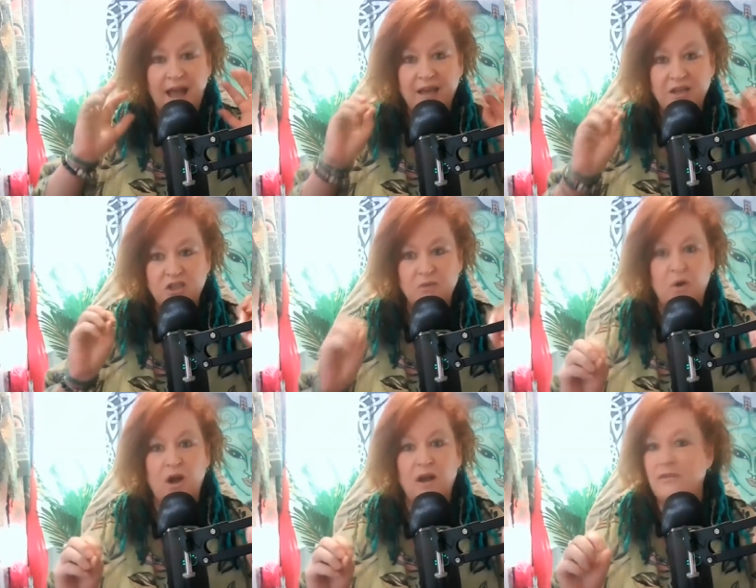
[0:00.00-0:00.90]
energy
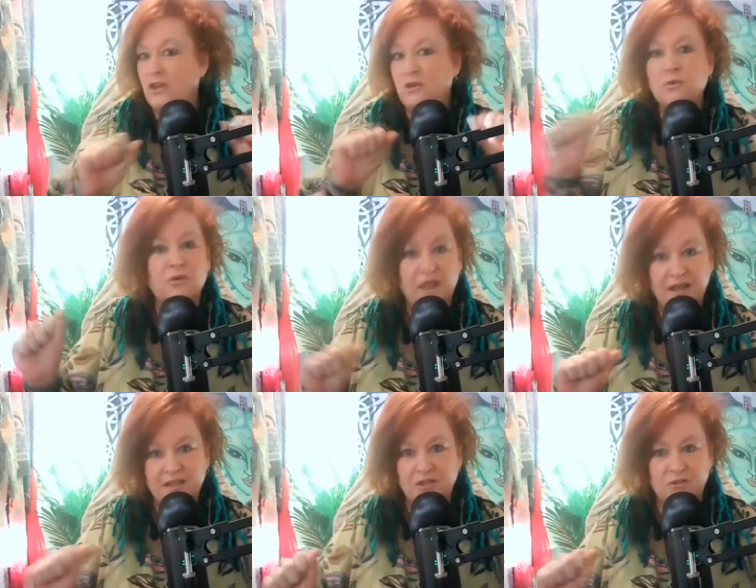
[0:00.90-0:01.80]
work that you
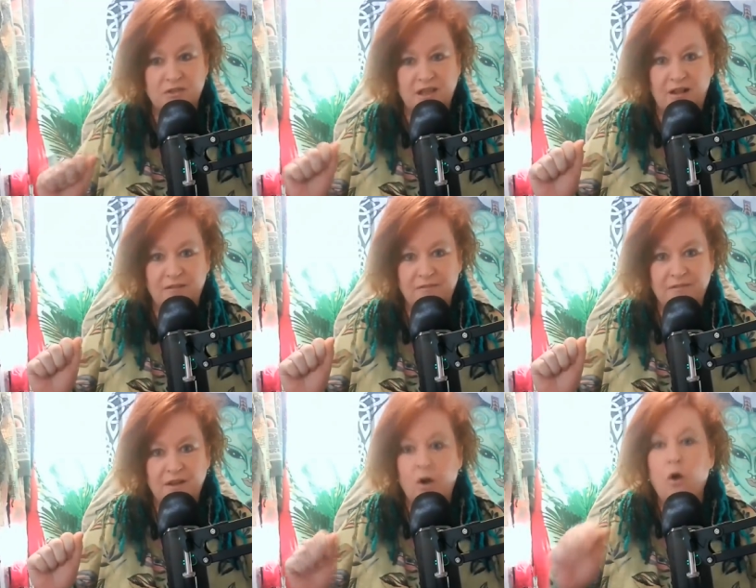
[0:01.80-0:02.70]
created yourself.
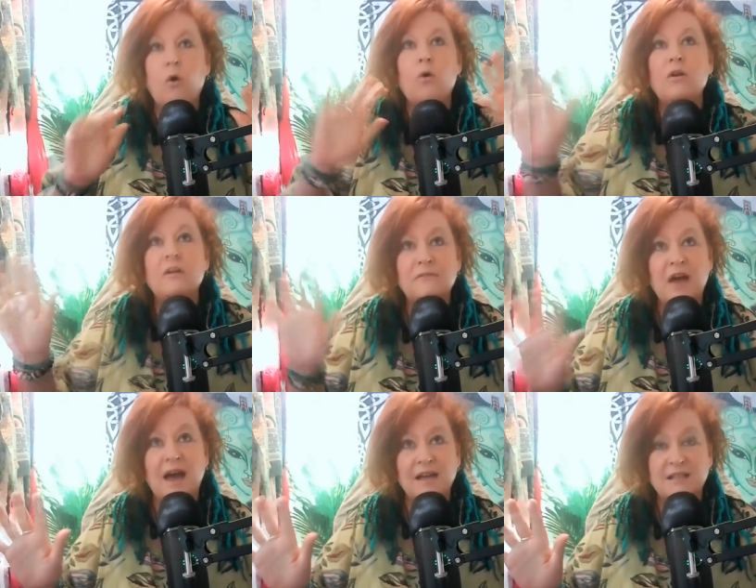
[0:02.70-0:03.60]
All of
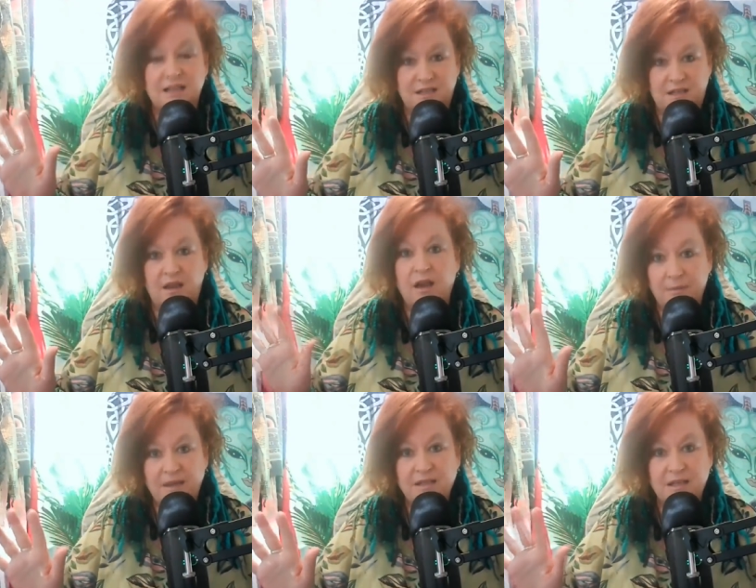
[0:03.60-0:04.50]
that is a
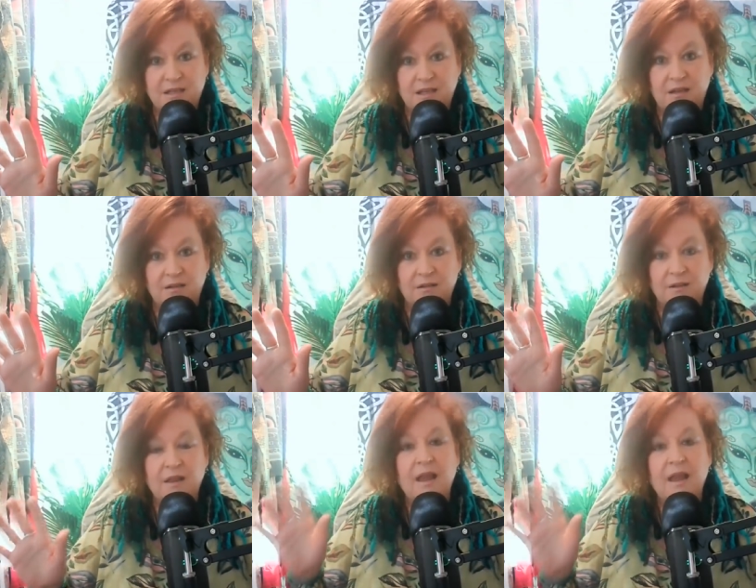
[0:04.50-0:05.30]
hermetic seal.